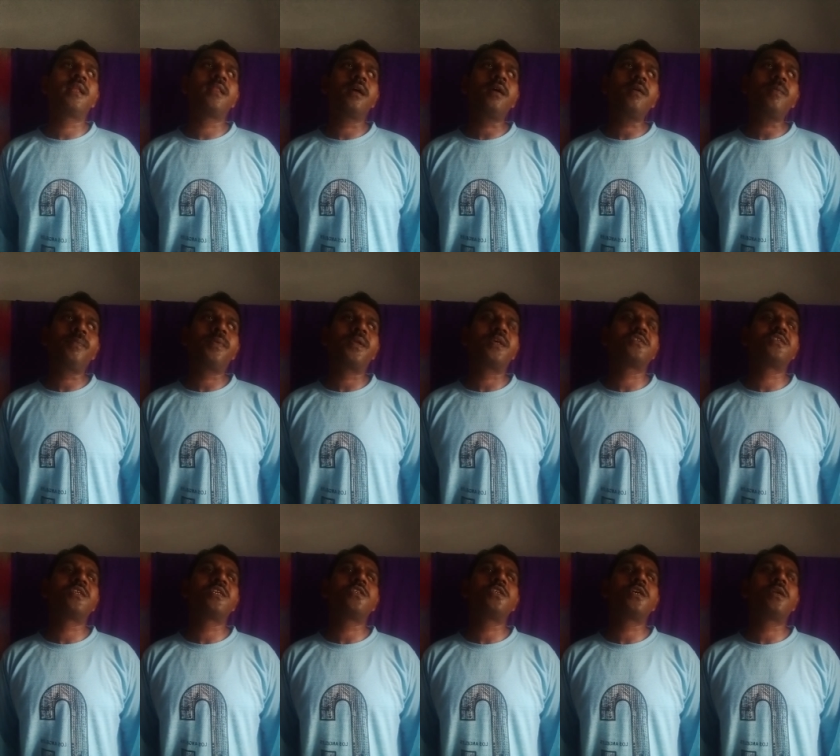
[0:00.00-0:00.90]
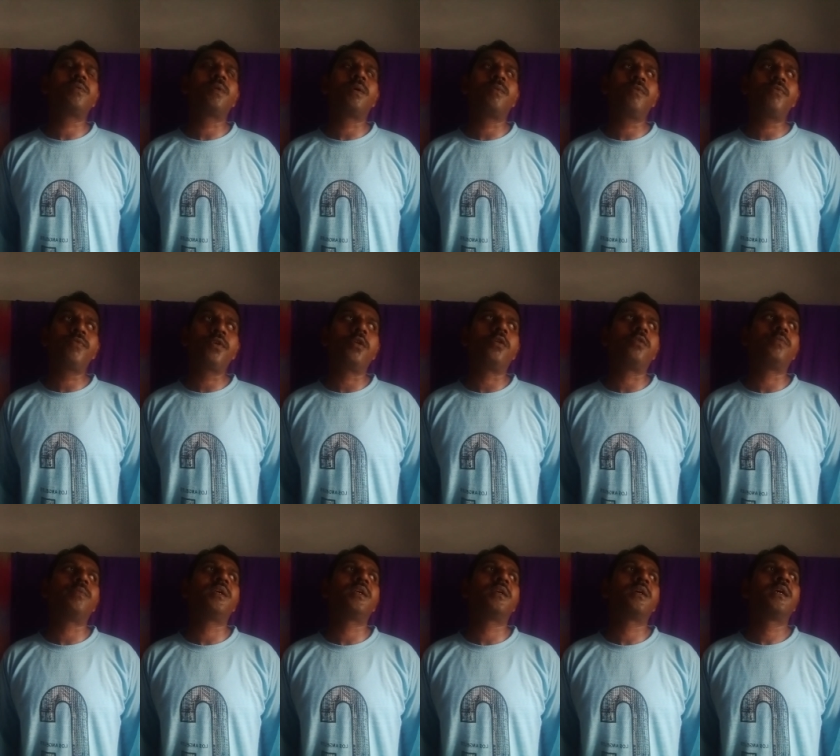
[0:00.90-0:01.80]
the presidential form of
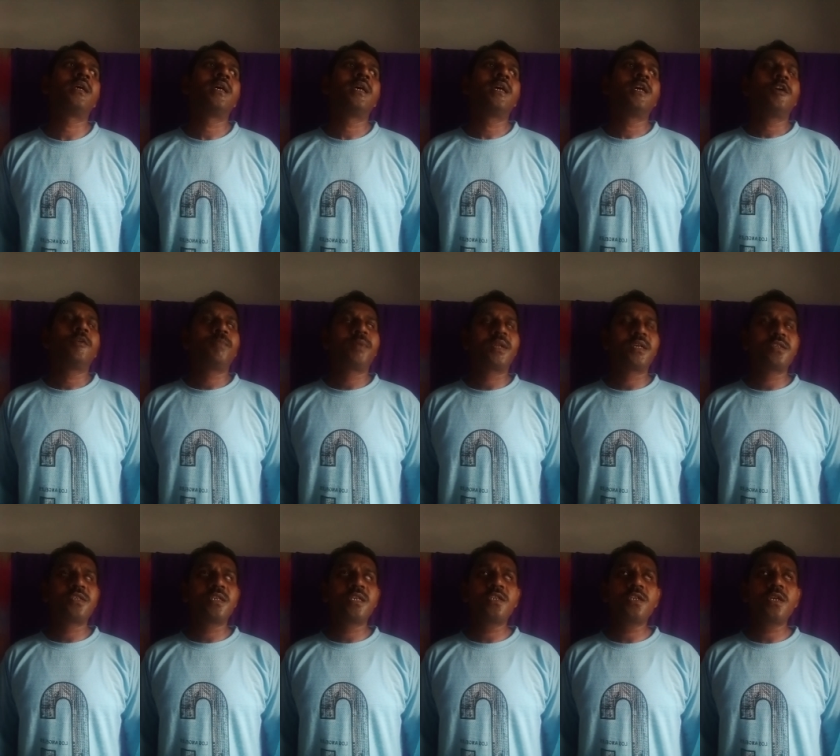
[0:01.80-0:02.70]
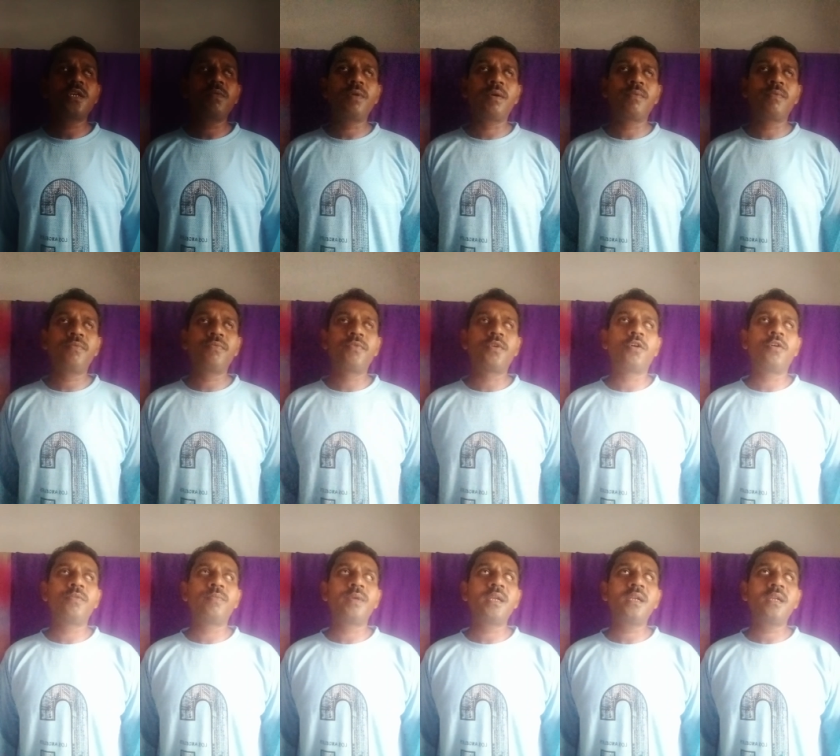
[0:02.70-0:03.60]
government. Presidential form of
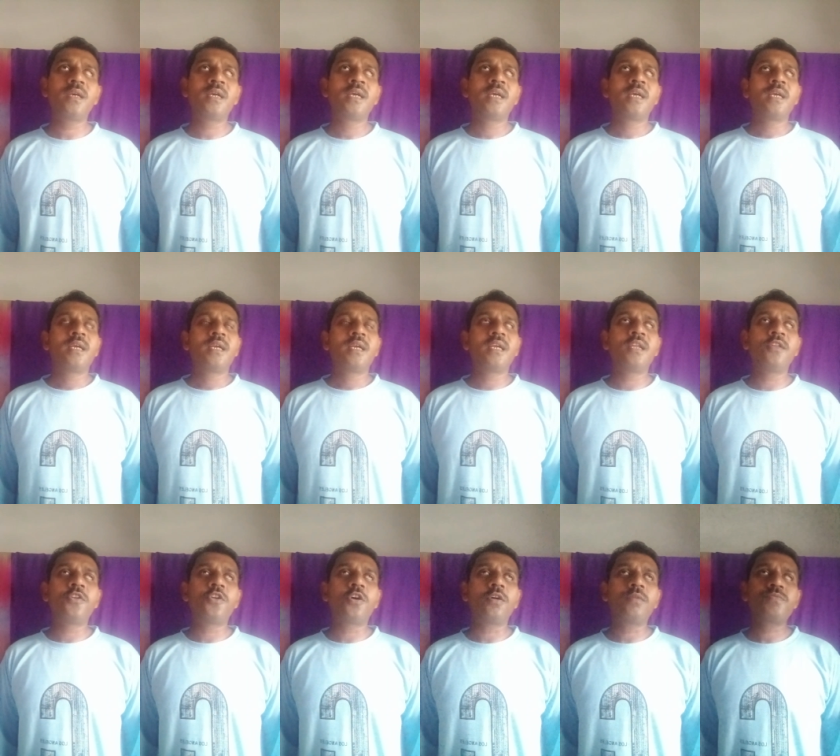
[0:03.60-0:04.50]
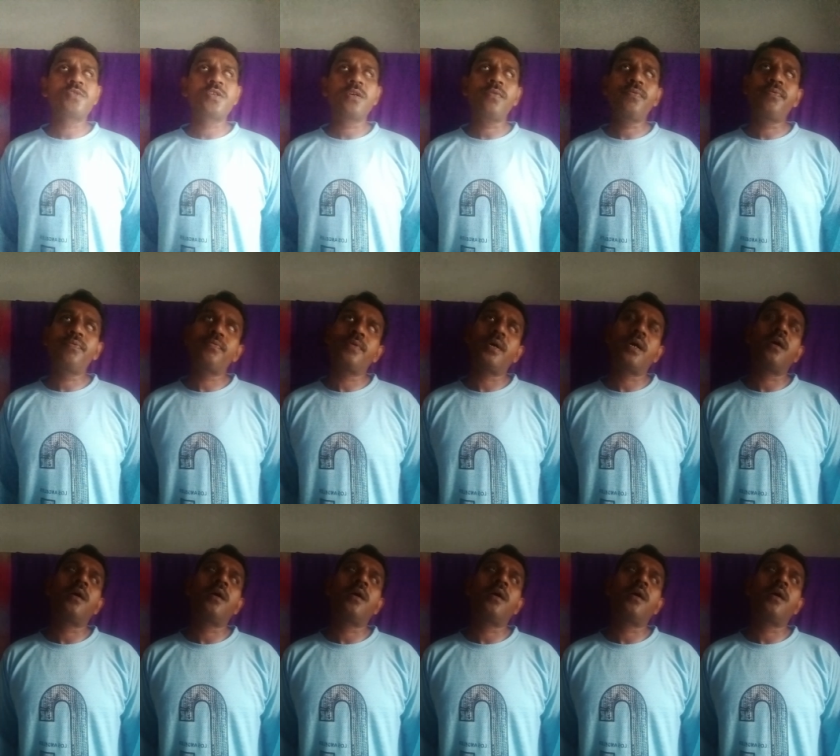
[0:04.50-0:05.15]
government, in terms of